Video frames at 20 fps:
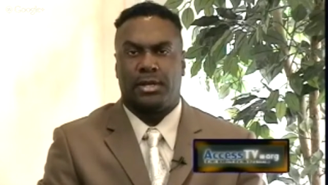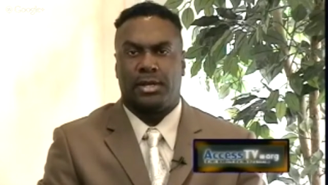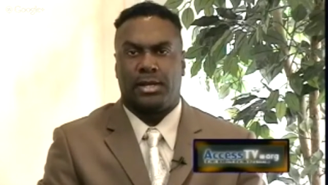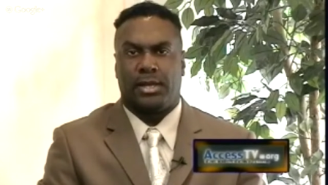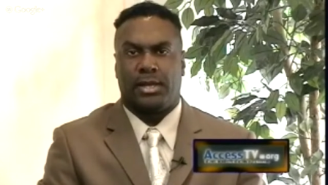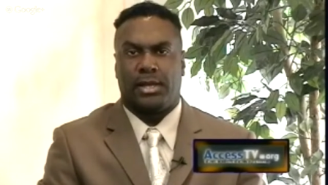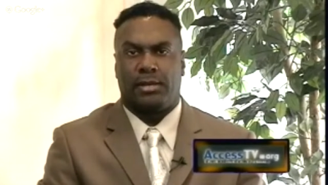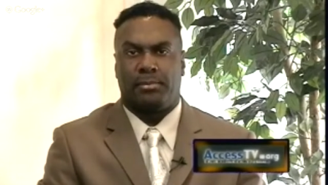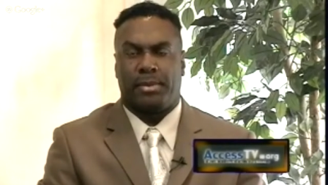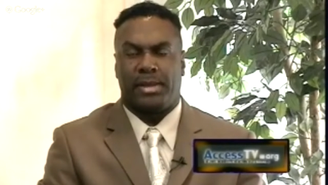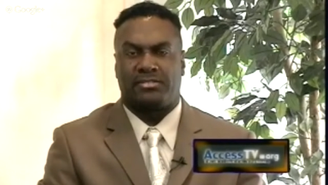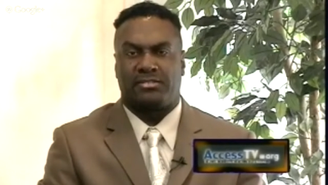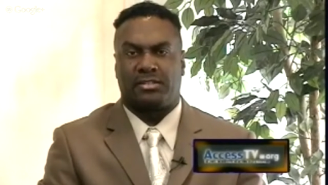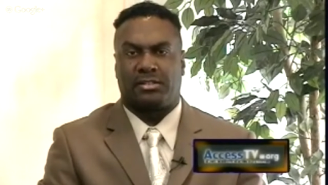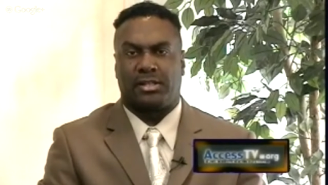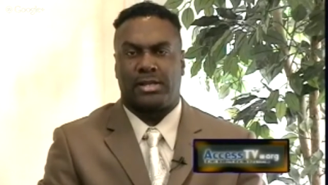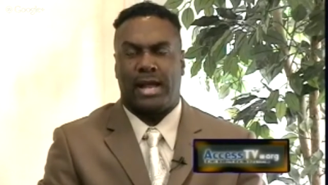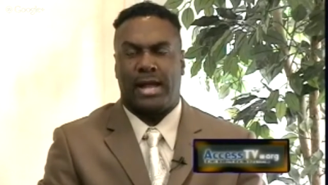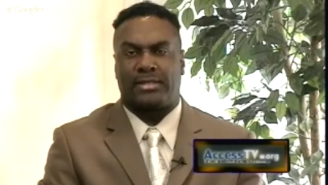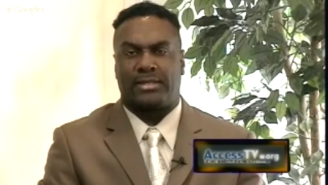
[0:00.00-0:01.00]
And
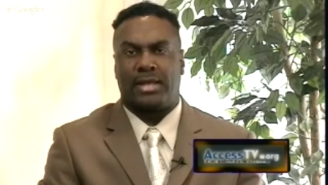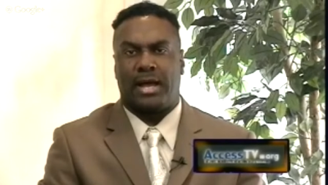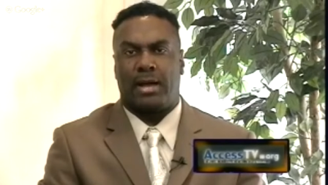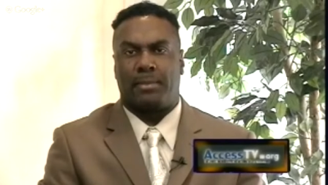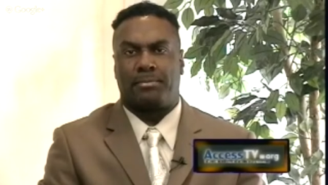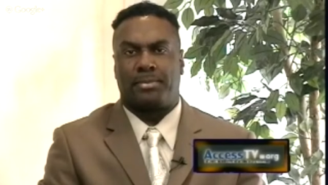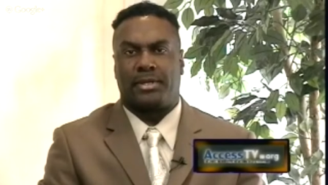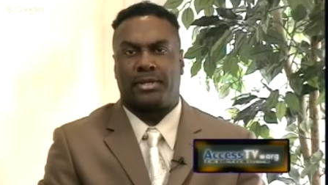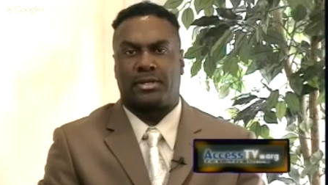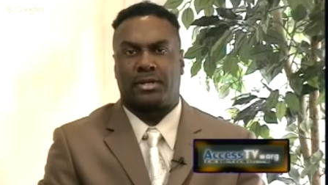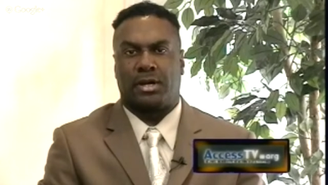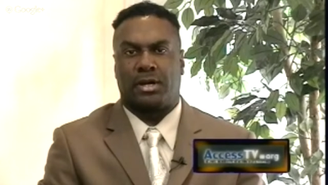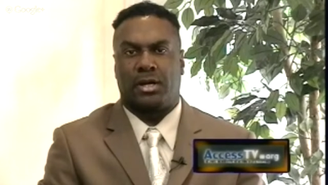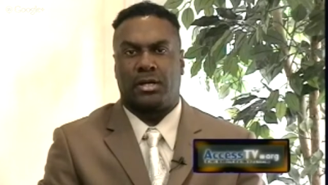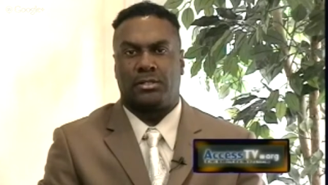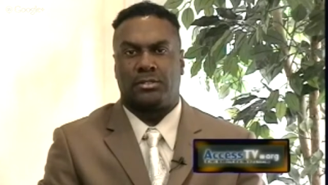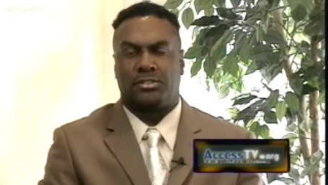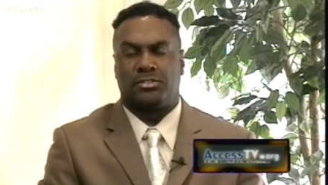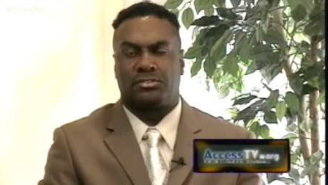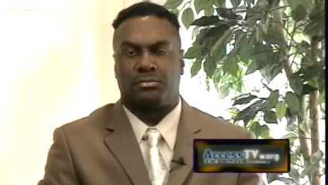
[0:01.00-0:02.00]
basically, our topic
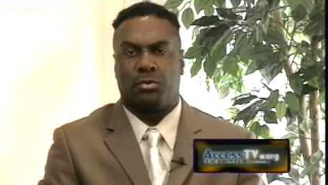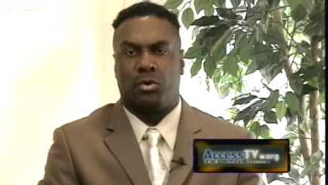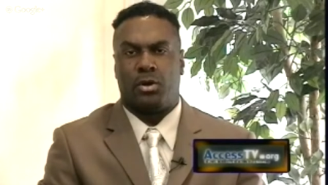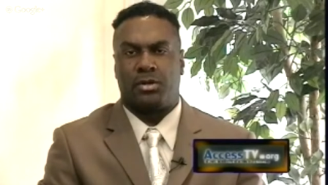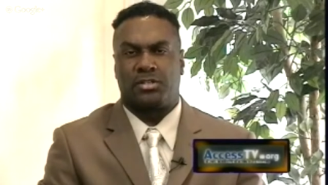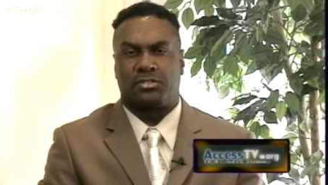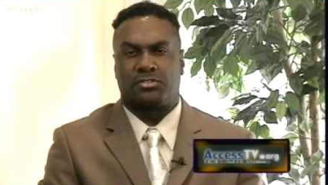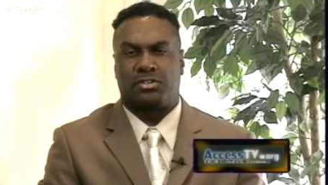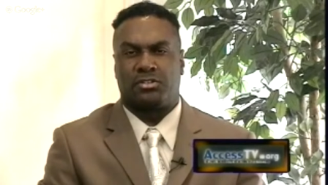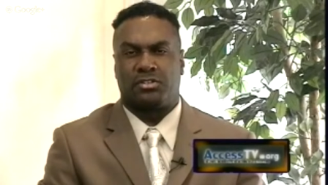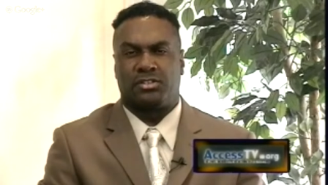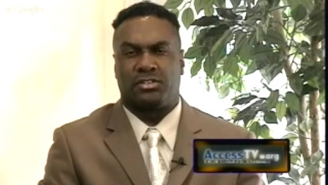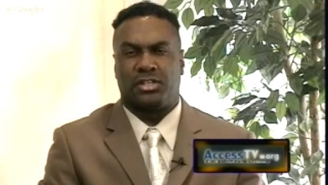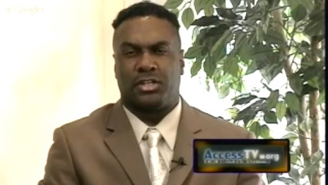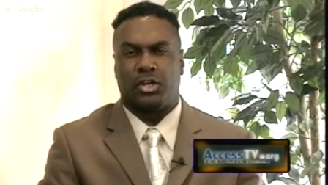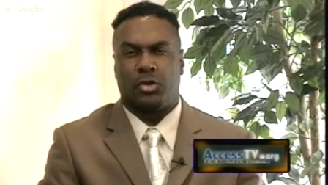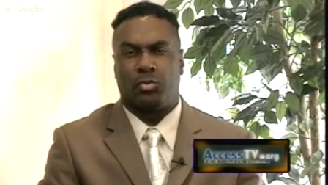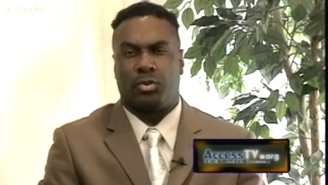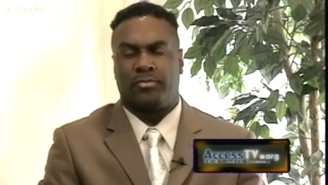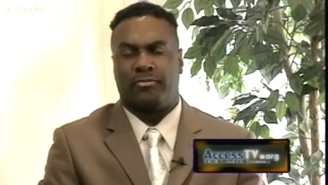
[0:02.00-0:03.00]
uh, this morning is going to
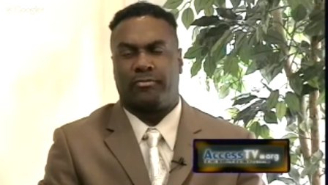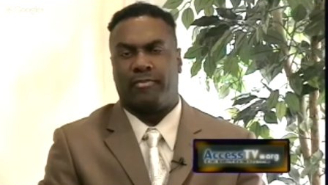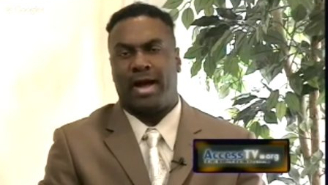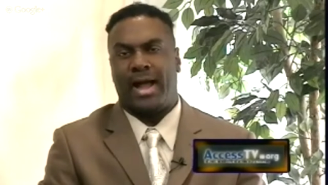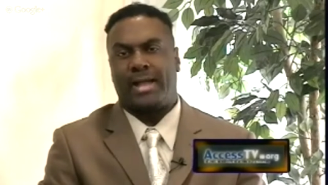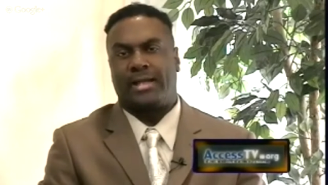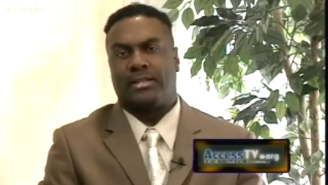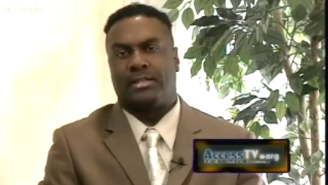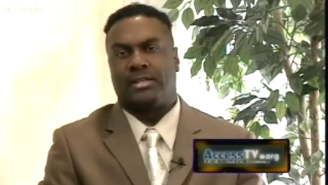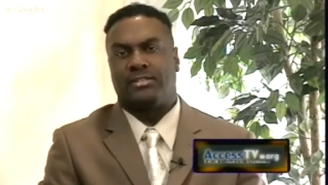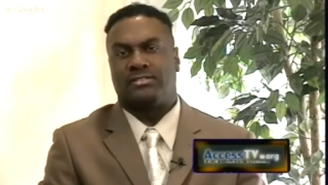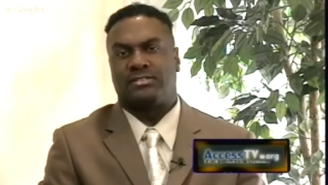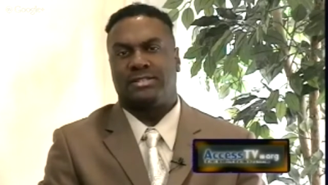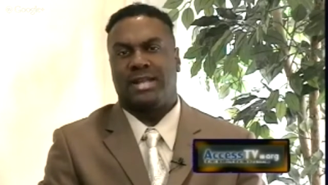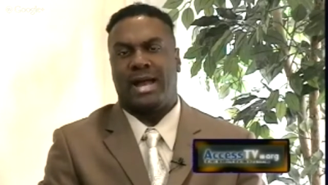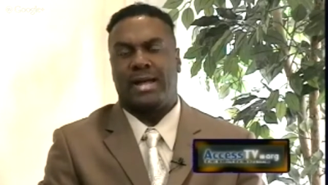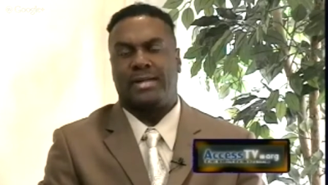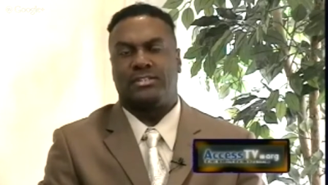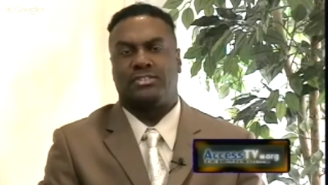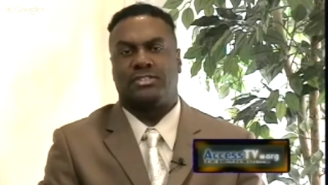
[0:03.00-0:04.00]
deal with violence,
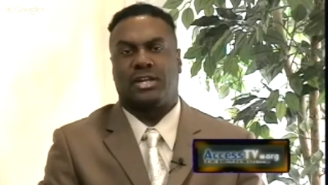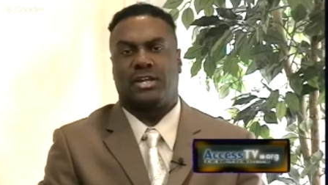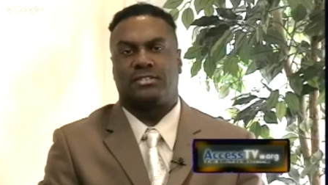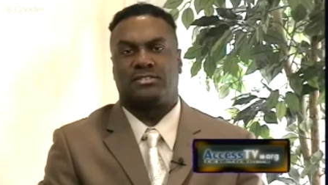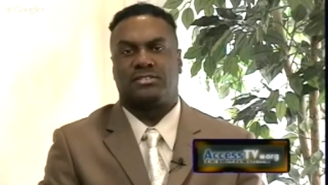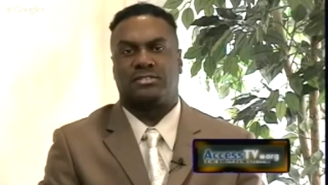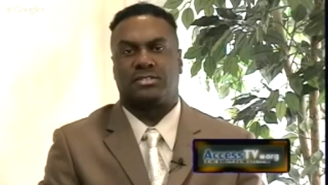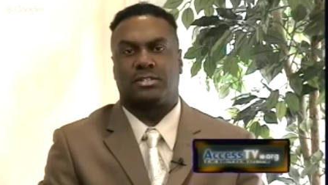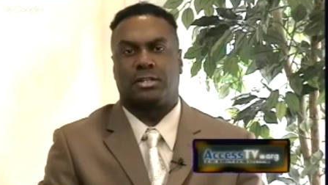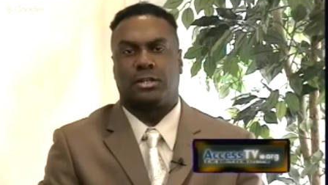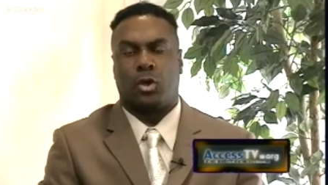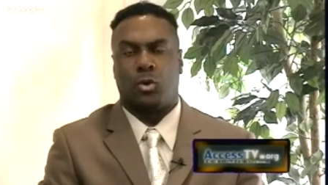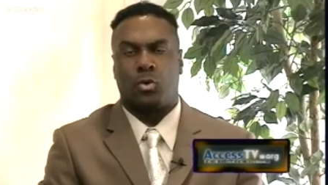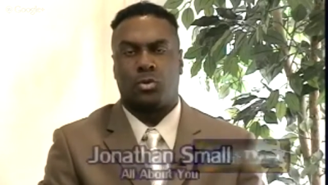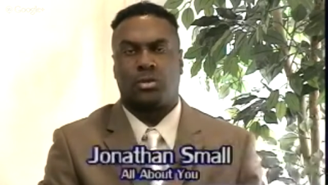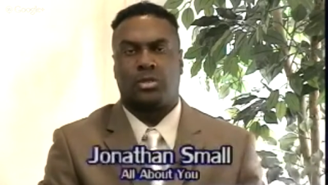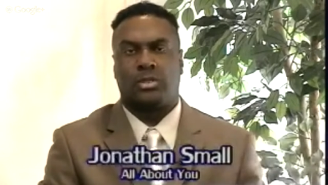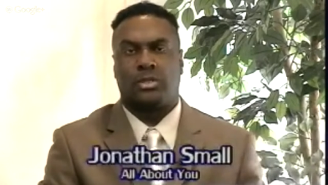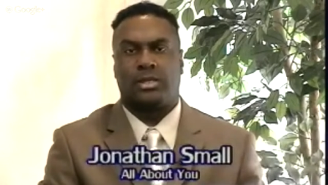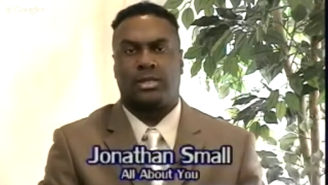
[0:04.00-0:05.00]
not just
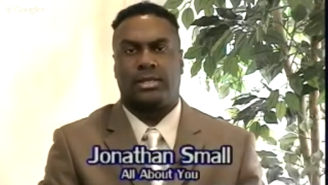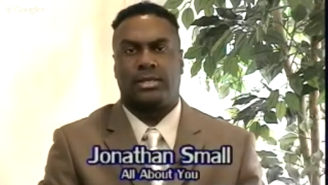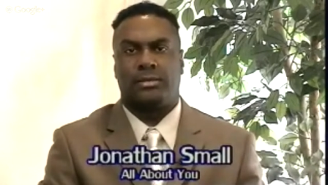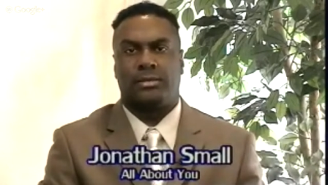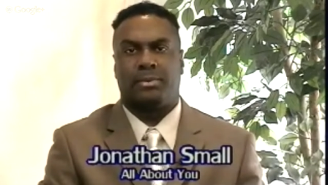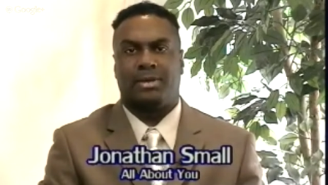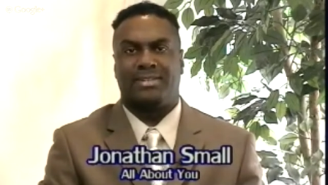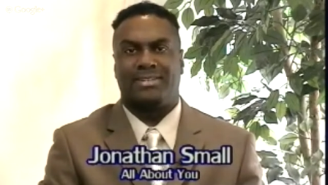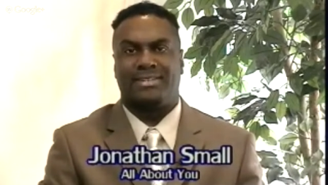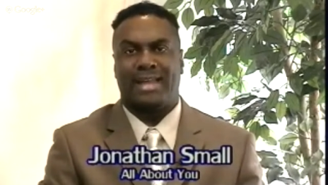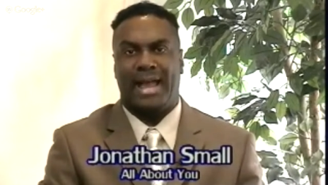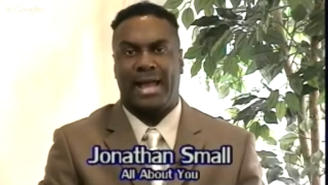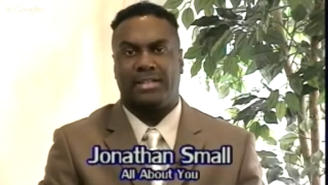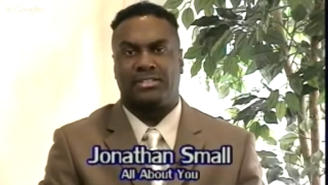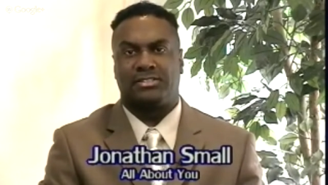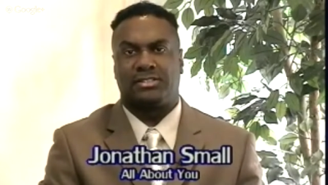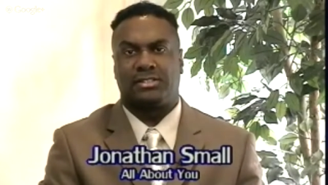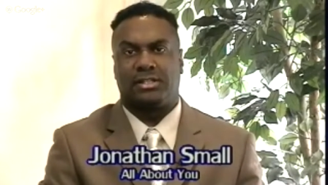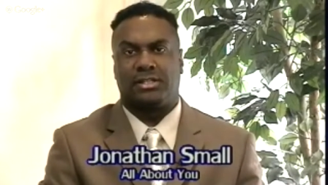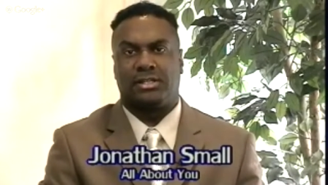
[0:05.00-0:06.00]
locally, but
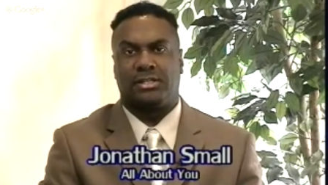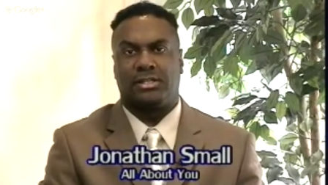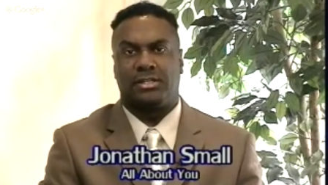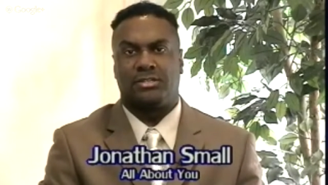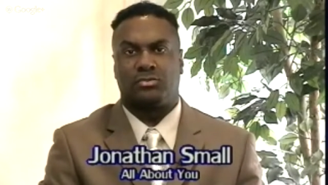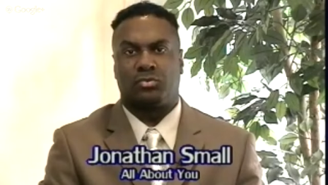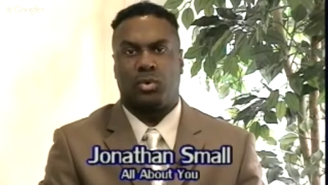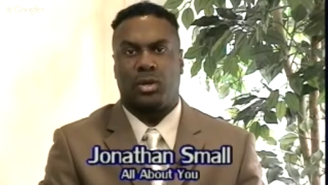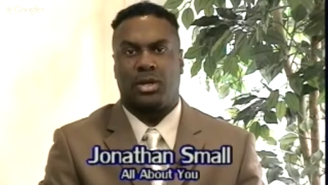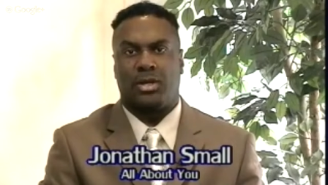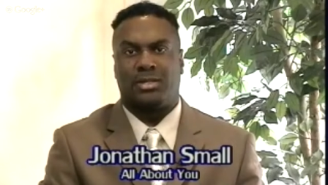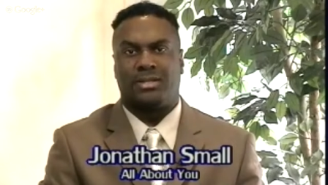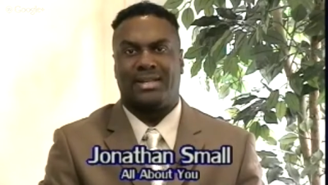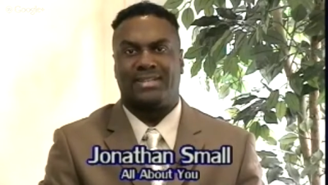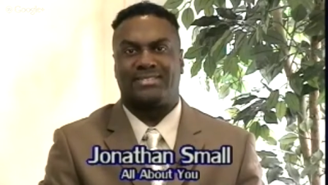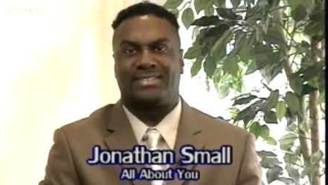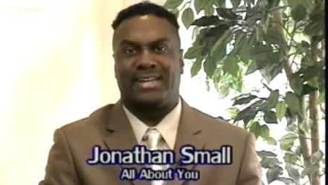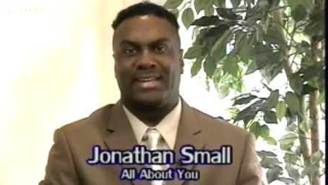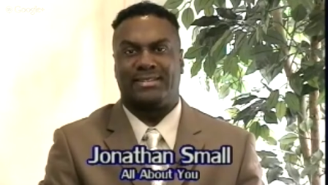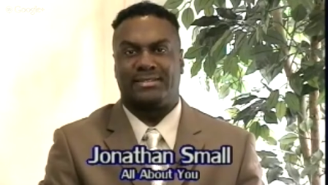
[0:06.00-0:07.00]
nationally as well
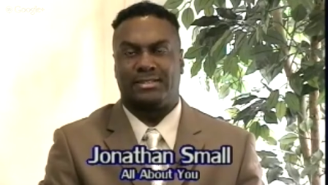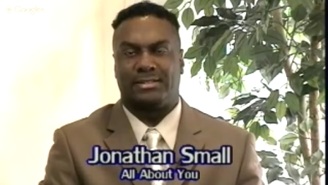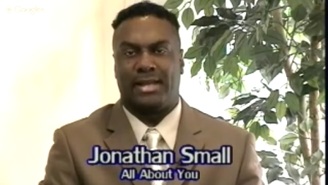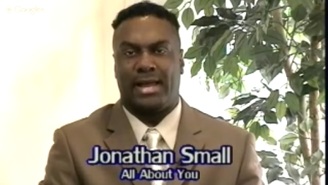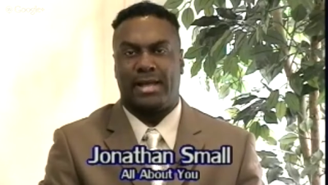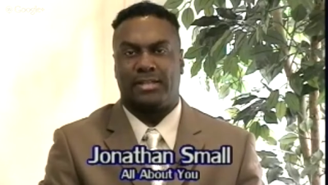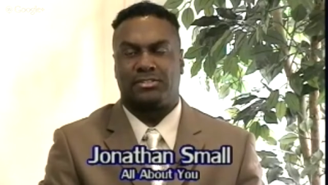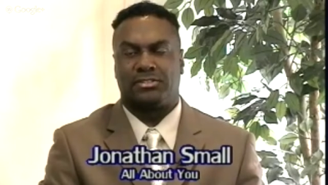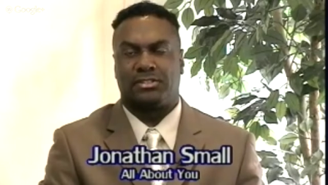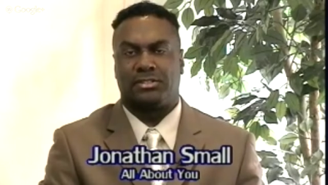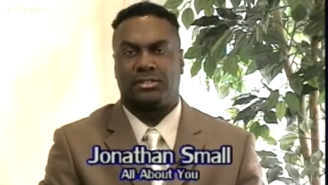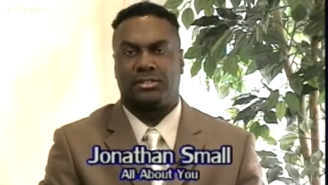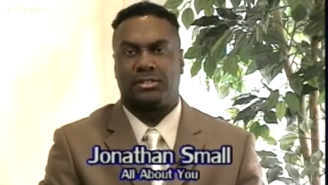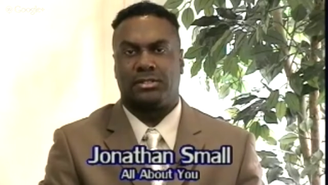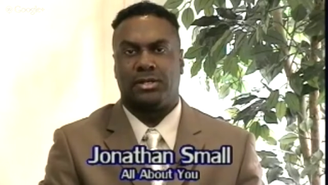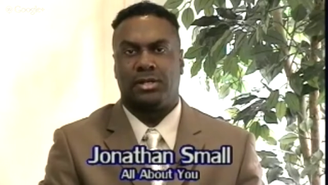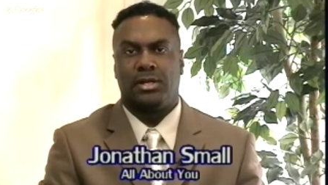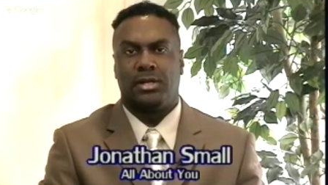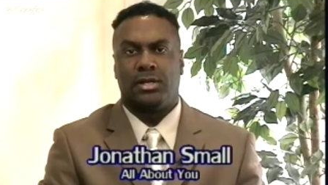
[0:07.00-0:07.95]
as internationally.